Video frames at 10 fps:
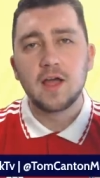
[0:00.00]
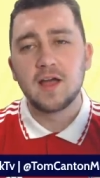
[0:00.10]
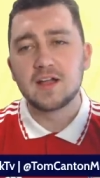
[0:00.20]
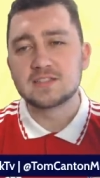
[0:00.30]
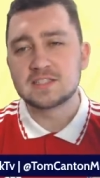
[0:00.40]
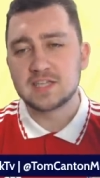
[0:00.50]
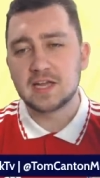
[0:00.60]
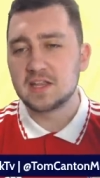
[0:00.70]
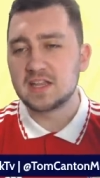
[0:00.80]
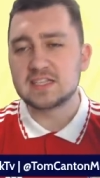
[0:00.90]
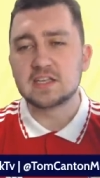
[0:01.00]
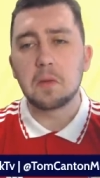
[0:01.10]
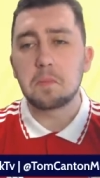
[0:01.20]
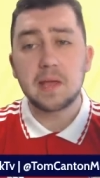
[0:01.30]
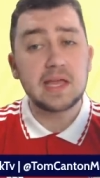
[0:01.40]
uh, to say that these
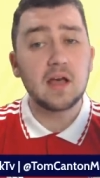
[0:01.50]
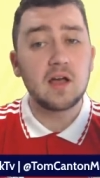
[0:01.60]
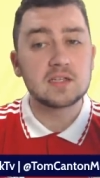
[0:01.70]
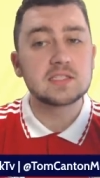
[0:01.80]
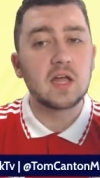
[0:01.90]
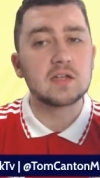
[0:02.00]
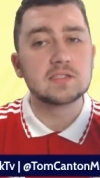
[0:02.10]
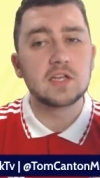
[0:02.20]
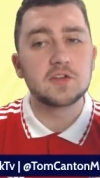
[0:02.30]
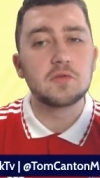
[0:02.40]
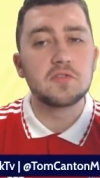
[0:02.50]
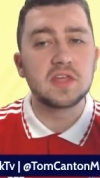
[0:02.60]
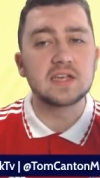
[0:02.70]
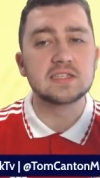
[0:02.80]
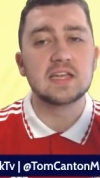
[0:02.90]
are PR stunts, I do
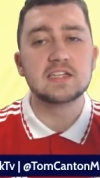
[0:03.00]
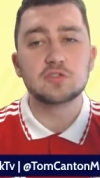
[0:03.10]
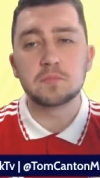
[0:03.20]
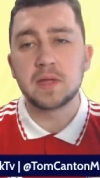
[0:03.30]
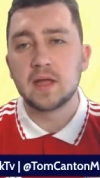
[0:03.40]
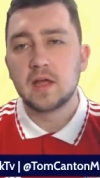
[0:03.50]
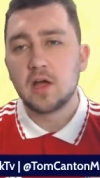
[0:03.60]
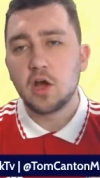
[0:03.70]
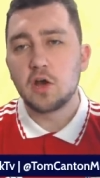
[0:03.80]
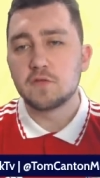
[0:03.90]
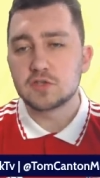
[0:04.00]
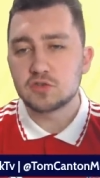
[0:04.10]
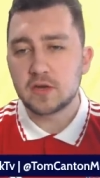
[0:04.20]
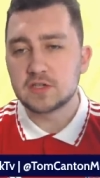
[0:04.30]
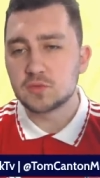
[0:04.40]
think is a little bit of a
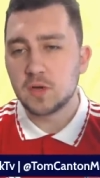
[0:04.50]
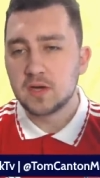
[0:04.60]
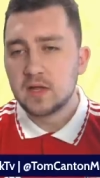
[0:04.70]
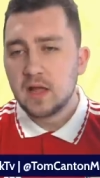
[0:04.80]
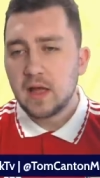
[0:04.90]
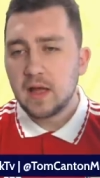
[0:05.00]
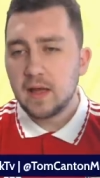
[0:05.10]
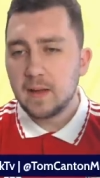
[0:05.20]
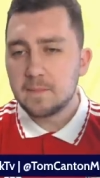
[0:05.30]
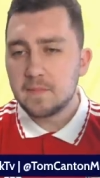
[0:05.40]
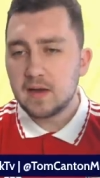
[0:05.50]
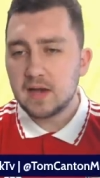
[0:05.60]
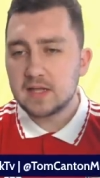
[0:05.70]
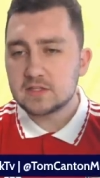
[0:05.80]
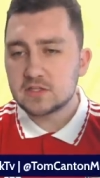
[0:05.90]
strange one. Um,
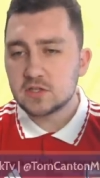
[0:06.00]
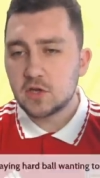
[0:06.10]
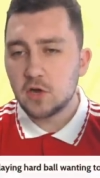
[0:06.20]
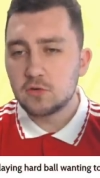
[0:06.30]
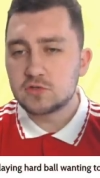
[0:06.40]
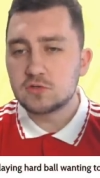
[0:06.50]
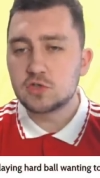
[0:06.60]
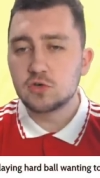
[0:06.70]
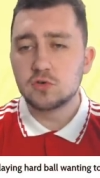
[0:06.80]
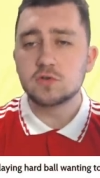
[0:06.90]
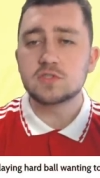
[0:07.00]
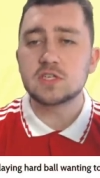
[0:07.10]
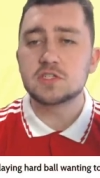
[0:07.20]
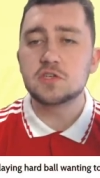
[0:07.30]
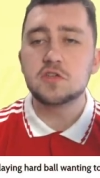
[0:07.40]
let's go to Sean, who
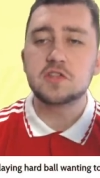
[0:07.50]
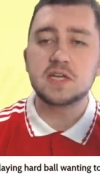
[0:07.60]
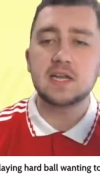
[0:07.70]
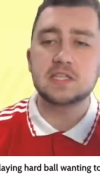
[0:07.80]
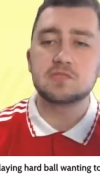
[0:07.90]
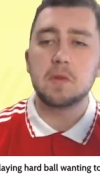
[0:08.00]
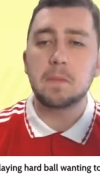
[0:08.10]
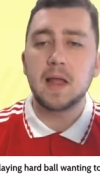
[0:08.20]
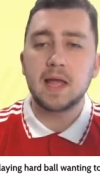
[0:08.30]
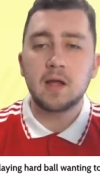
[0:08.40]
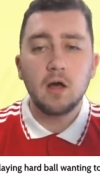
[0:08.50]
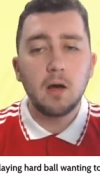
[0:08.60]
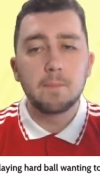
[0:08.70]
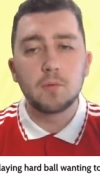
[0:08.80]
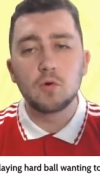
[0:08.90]
says, Do you think Leicester are playing
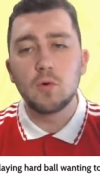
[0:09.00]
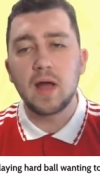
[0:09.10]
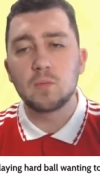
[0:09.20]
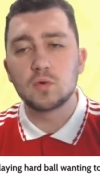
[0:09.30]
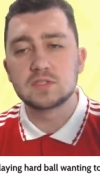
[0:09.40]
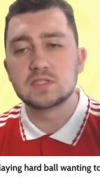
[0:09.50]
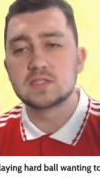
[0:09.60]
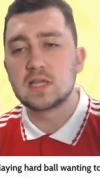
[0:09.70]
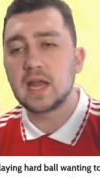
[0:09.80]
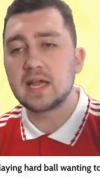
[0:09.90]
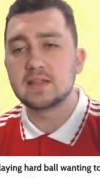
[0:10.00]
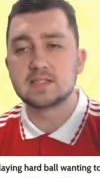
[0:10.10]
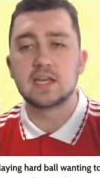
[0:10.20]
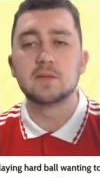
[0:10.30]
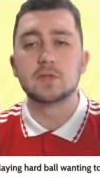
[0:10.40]
hardball and wanting to delay the
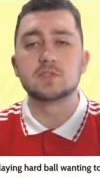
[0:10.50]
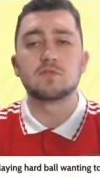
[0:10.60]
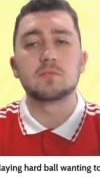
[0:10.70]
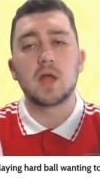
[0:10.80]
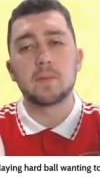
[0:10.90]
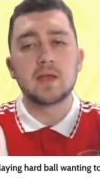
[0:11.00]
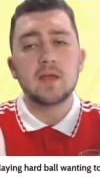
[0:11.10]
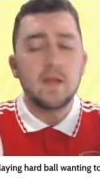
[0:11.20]
Tielemans from coming?